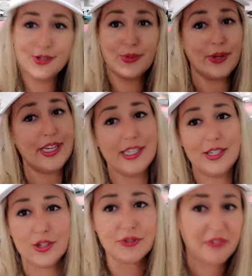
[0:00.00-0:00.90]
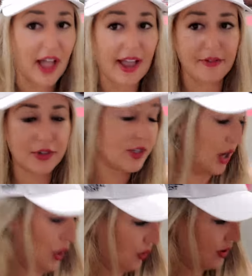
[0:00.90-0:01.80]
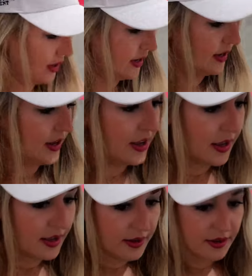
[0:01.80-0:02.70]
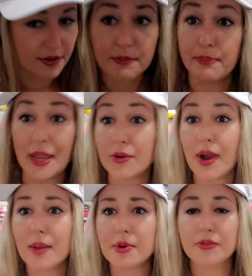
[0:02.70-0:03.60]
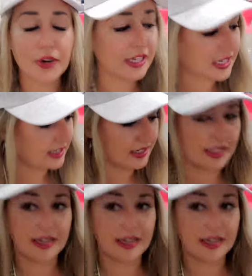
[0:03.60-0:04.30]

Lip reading: squeeze your five or so bank robber friends into